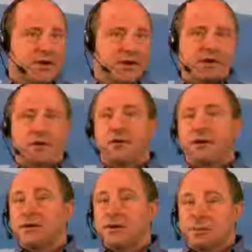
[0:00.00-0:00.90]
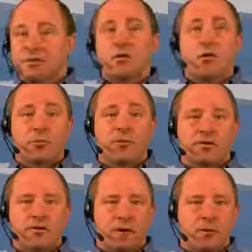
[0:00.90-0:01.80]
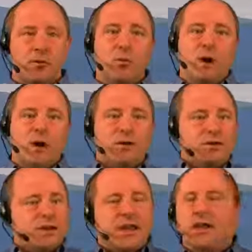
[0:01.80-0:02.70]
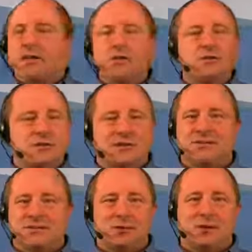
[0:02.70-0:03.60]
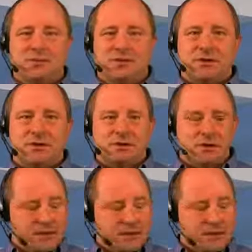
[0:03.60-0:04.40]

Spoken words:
training or any type of corporate environment where you can't use installed material.